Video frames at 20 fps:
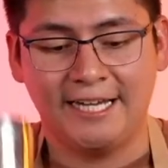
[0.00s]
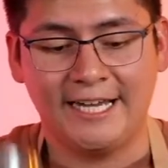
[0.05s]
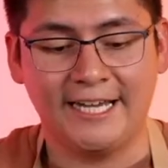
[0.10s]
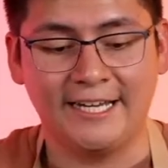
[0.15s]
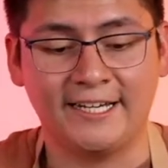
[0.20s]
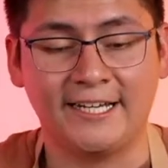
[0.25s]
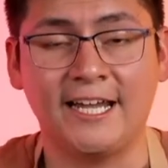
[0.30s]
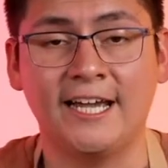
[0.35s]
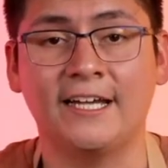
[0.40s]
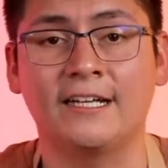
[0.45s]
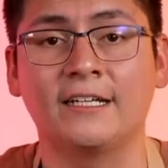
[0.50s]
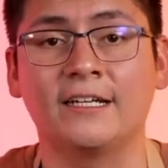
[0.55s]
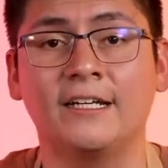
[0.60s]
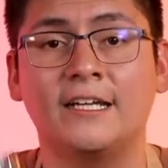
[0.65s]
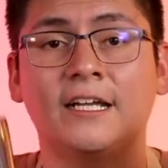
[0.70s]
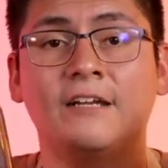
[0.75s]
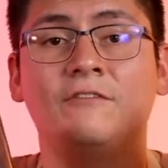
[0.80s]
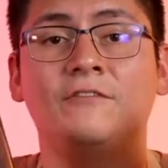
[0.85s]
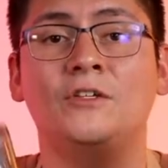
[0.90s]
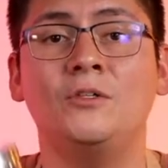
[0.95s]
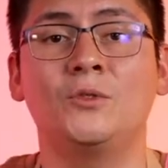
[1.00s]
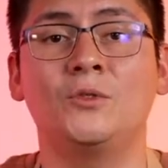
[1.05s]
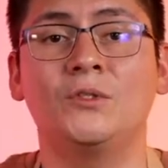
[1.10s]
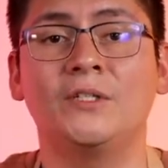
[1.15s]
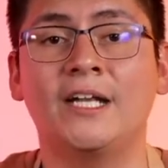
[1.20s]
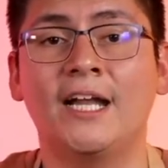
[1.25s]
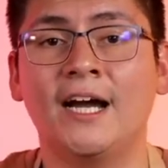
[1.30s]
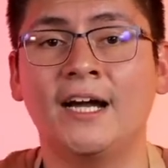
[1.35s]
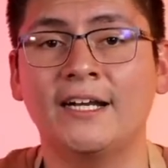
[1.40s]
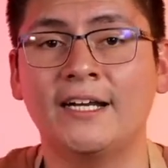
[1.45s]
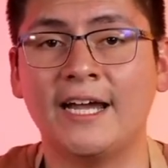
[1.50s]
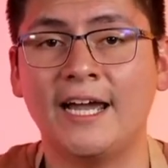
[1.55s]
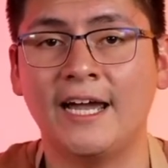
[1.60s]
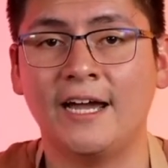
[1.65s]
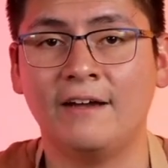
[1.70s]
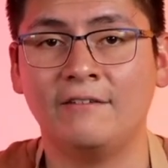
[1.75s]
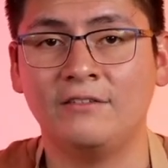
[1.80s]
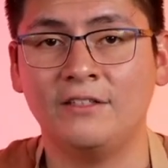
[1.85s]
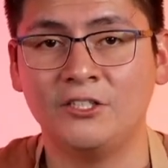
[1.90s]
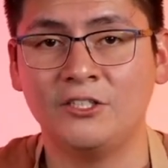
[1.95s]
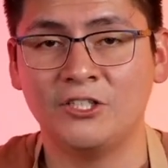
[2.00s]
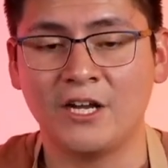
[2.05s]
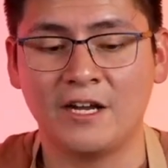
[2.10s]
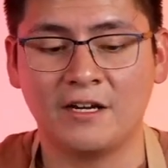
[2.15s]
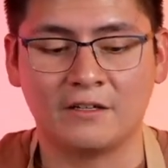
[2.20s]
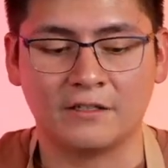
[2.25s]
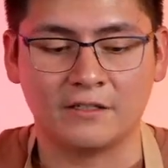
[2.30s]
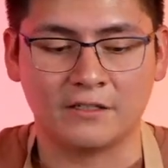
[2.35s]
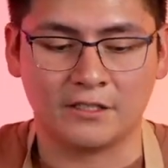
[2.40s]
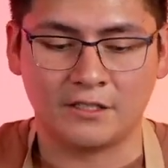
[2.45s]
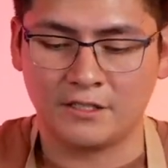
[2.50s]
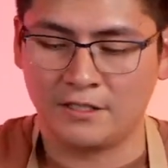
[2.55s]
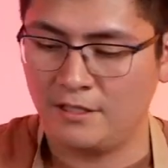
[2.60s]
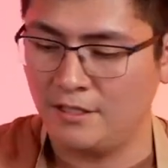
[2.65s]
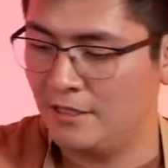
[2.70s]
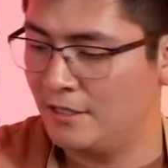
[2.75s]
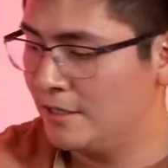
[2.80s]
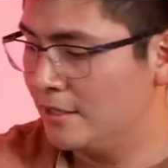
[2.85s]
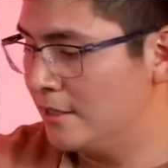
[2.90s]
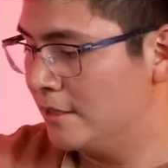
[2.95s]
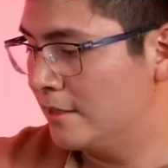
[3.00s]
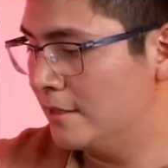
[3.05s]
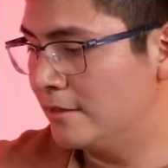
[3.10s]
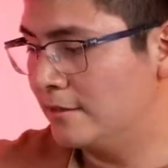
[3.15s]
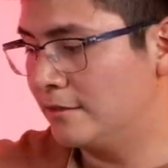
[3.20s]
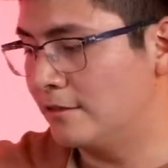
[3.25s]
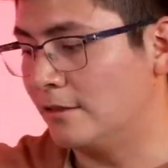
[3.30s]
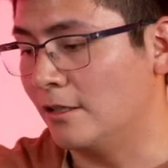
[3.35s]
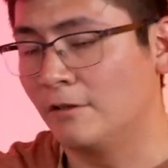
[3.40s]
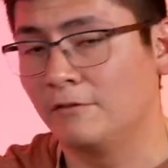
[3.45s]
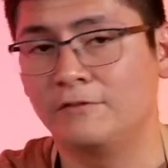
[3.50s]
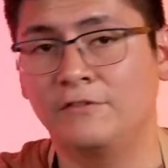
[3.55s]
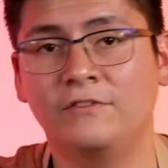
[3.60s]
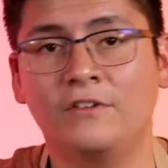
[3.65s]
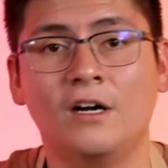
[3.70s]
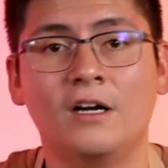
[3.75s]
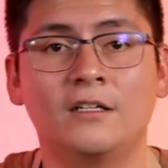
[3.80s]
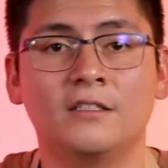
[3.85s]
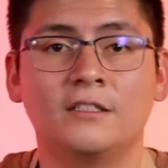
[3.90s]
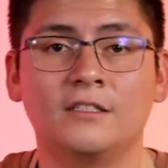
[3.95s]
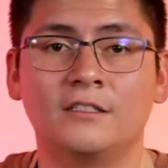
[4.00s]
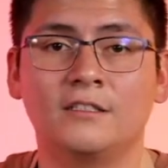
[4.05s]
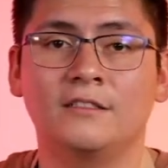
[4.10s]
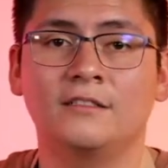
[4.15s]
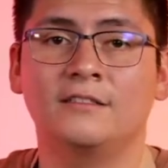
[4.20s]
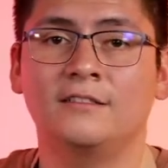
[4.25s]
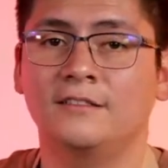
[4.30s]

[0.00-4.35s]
And again, if you do not have these shakers, don't fuzz.